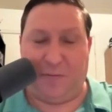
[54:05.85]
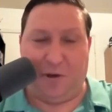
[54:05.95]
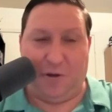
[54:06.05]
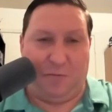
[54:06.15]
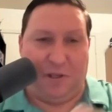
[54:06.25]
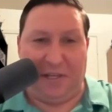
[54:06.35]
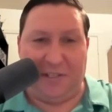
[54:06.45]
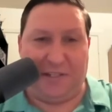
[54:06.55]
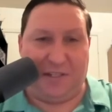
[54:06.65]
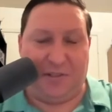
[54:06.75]
What
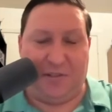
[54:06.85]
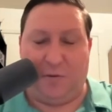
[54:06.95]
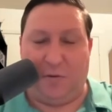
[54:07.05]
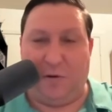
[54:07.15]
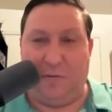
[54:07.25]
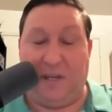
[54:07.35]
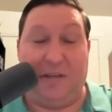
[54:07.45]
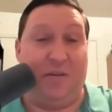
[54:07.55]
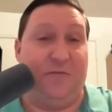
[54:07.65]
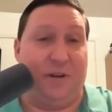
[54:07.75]
lessons or that
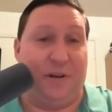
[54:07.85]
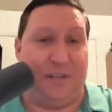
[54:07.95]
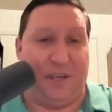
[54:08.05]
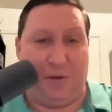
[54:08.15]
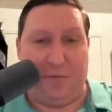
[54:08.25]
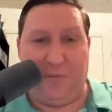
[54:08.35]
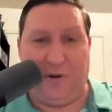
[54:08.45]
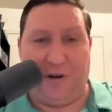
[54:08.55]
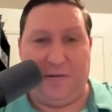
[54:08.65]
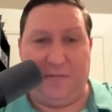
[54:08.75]
you've learned that you
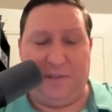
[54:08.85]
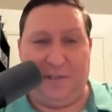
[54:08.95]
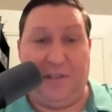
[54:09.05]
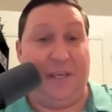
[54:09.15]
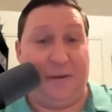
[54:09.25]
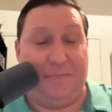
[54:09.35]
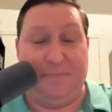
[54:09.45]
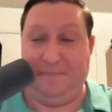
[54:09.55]
impart to them?